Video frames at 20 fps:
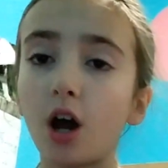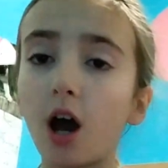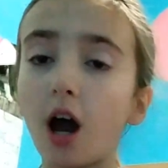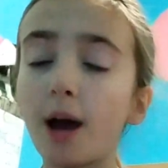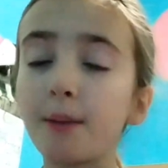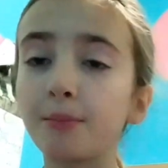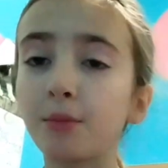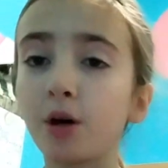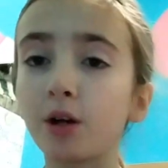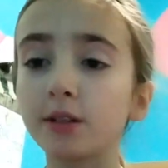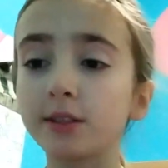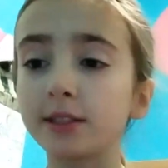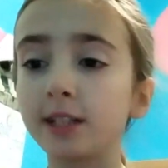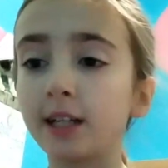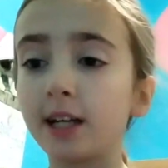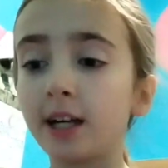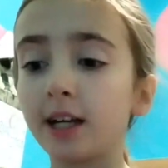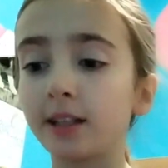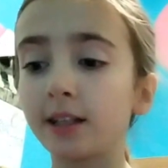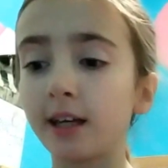I'm not
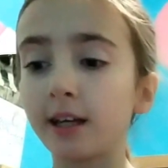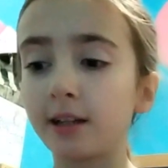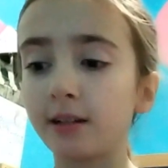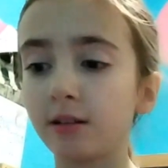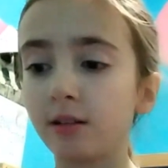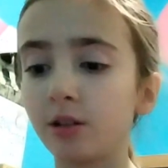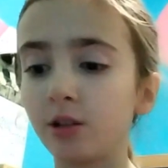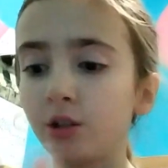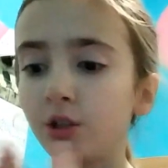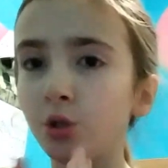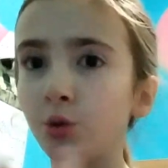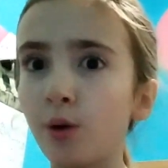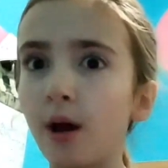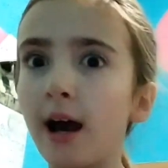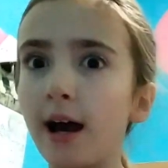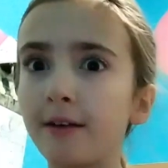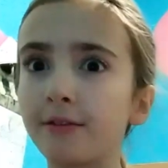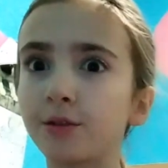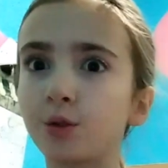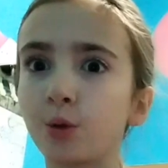saying like you
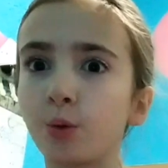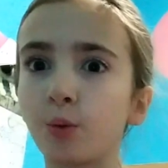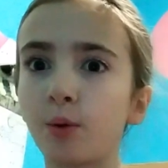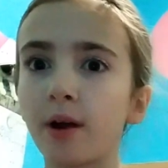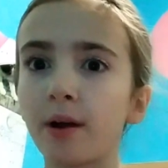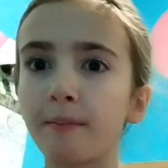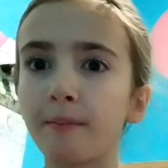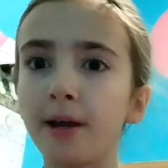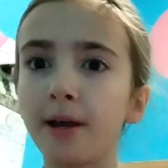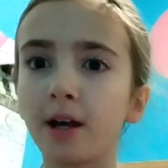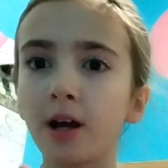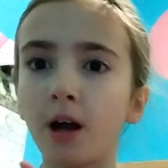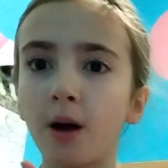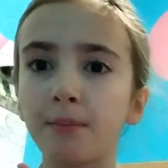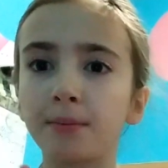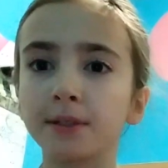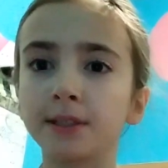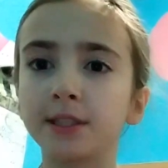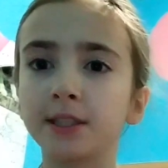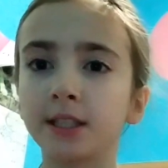have to wear makeup
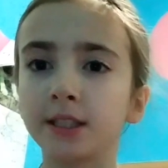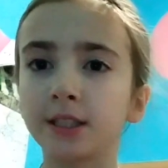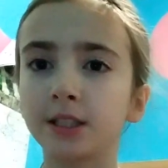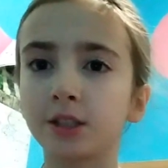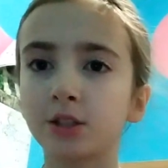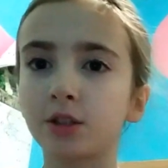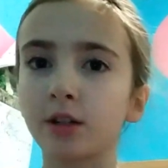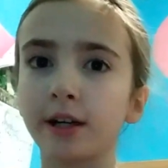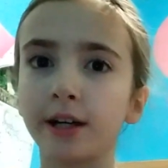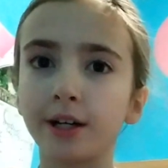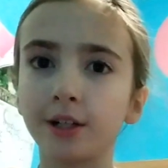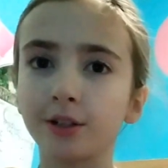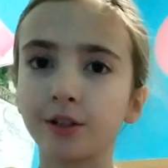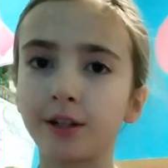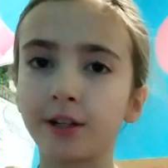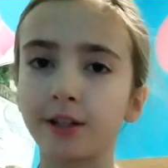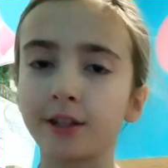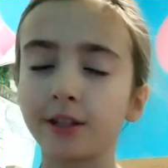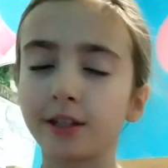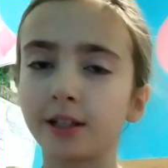in 6th grade or
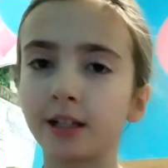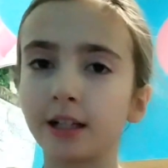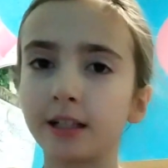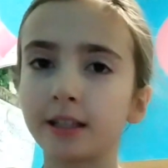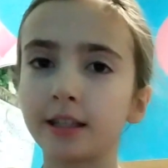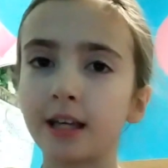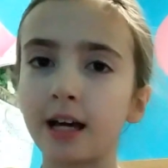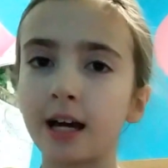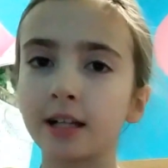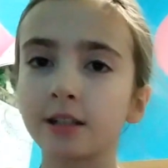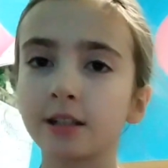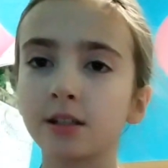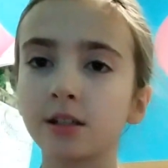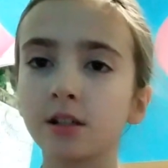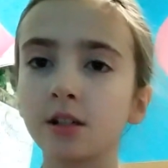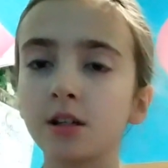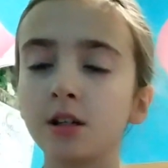anything like that.